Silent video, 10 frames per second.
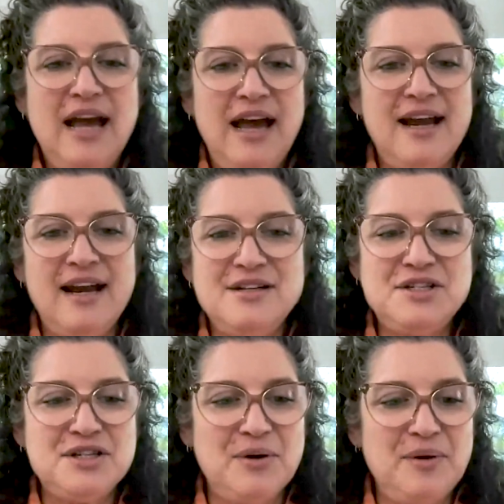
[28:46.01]
And I
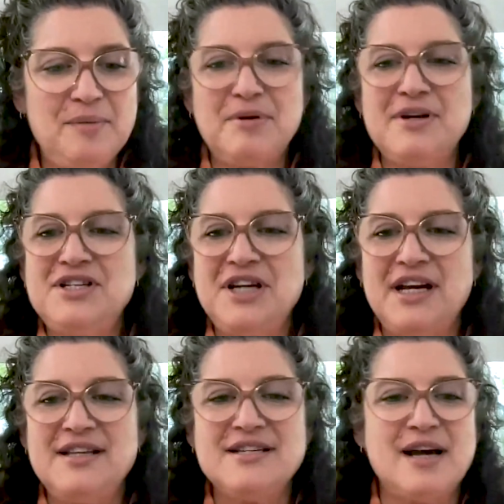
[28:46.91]
so
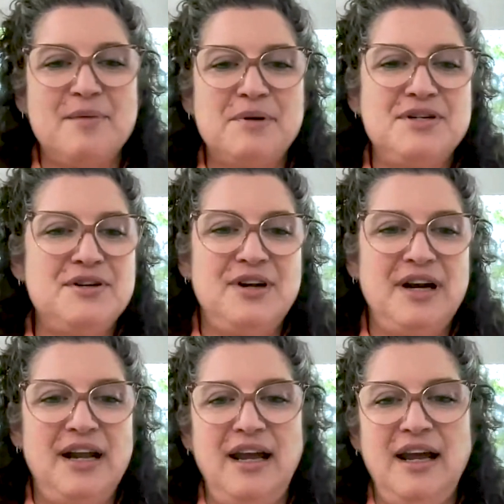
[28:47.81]
appreciate this
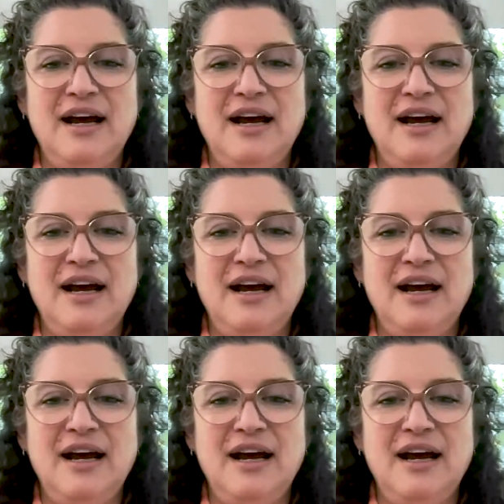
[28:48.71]
opportunity.